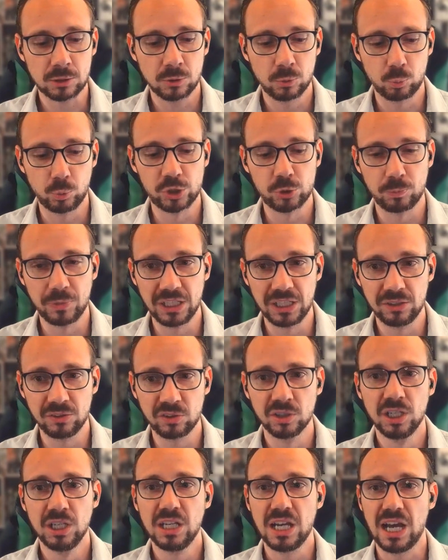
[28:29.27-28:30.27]
which
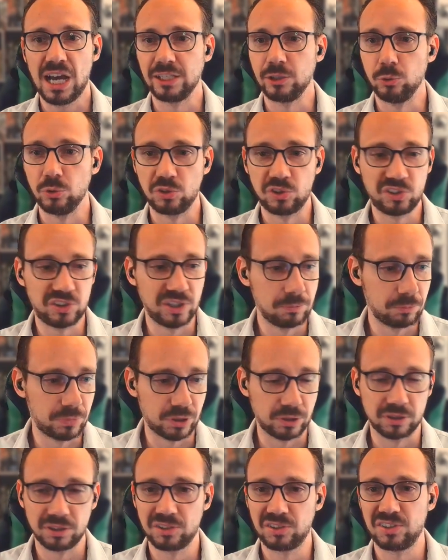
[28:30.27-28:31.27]
means I use
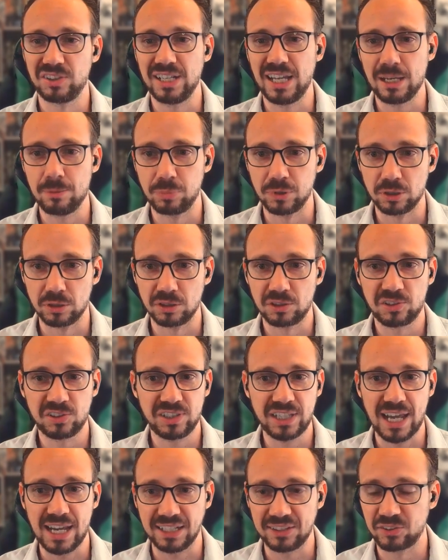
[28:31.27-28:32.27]
symbols, labels,
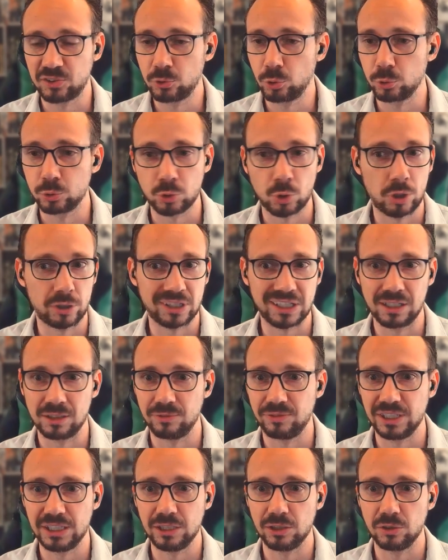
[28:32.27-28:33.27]
text, tutorial
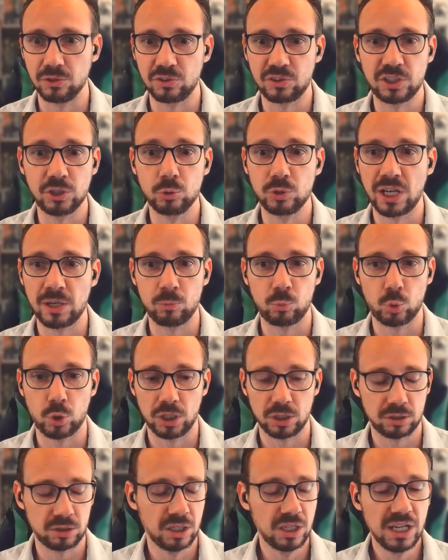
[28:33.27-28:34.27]
videos, you name
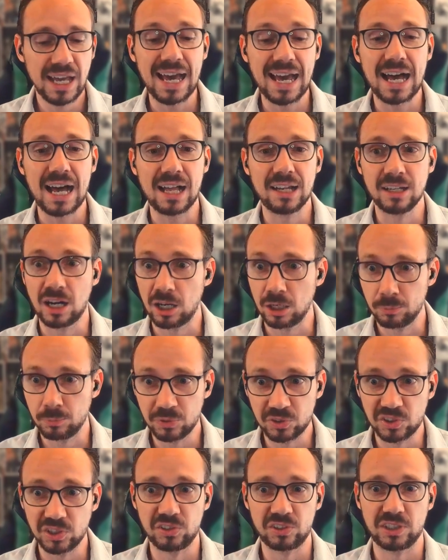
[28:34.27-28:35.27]
what, alarm
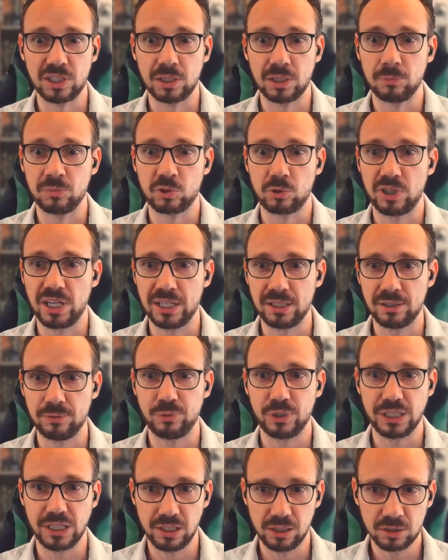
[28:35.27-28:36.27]
systems or
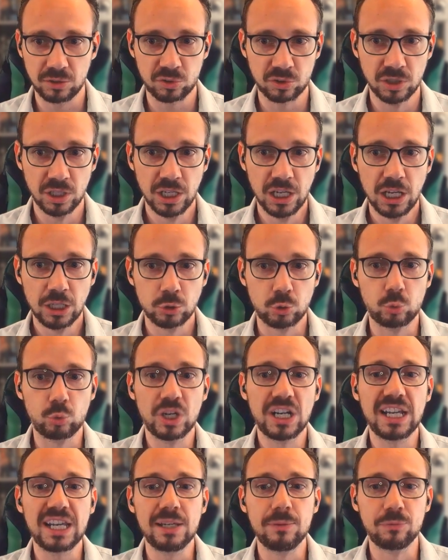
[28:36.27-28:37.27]
anything else to
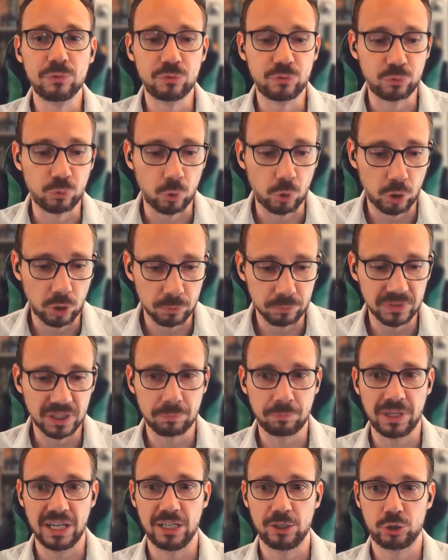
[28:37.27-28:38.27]
really inform the
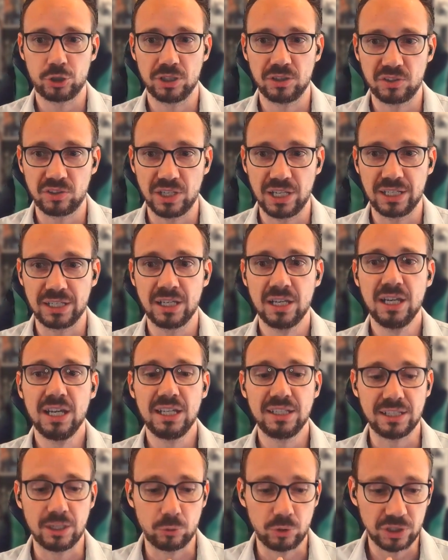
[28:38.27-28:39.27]
patient saying
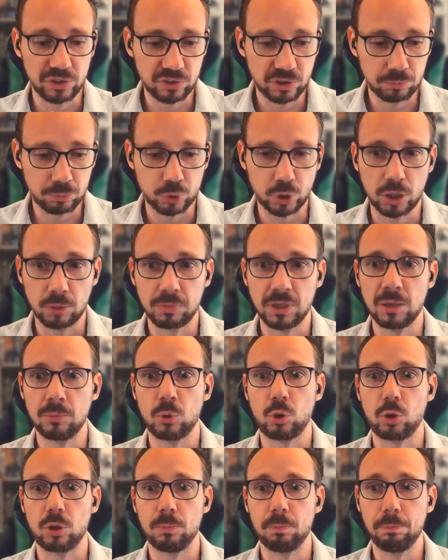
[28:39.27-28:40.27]
there is a problem
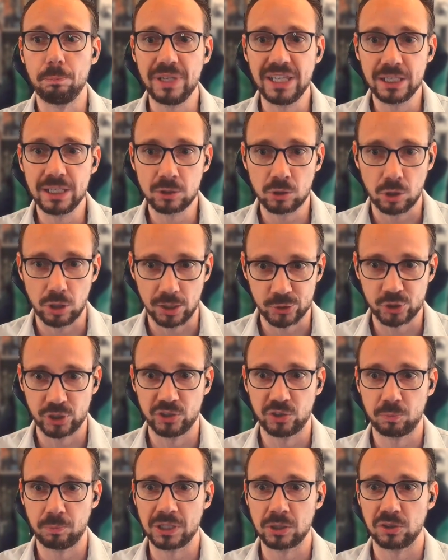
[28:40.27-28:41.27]
or be
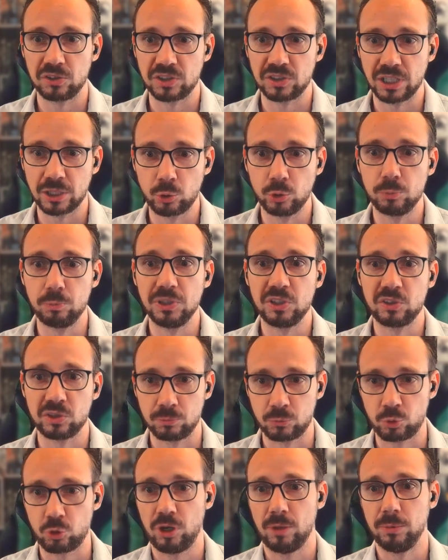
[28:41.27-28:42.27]
cautious because there could be
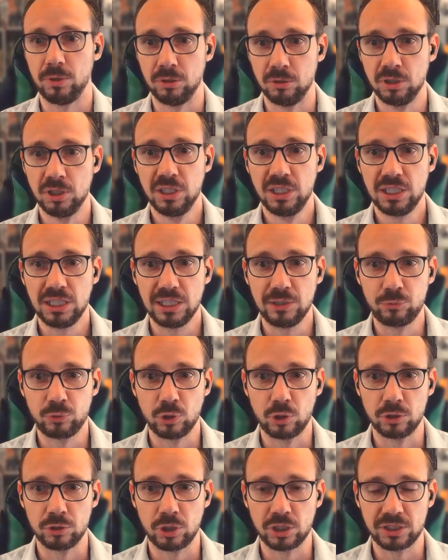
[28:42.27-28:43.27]
some trouble if
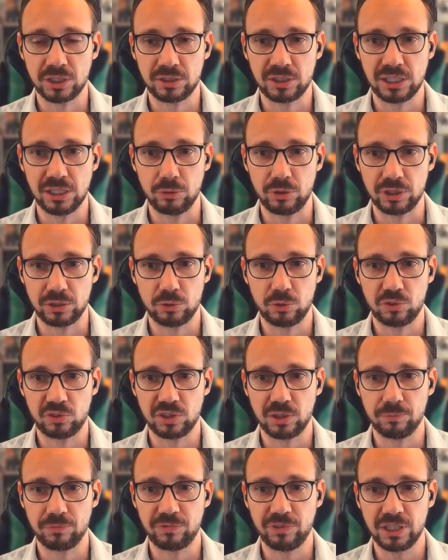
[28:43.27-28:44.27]
you're not adhering to
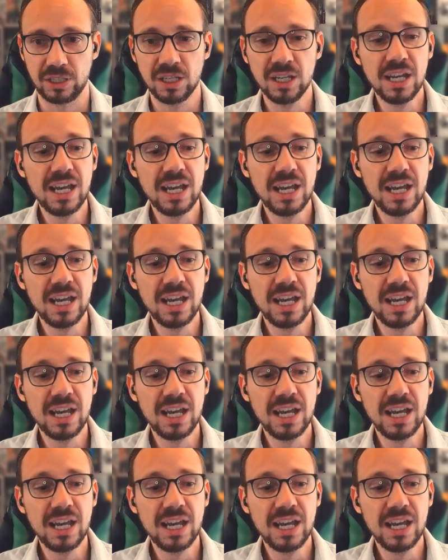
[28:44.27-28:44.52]
something.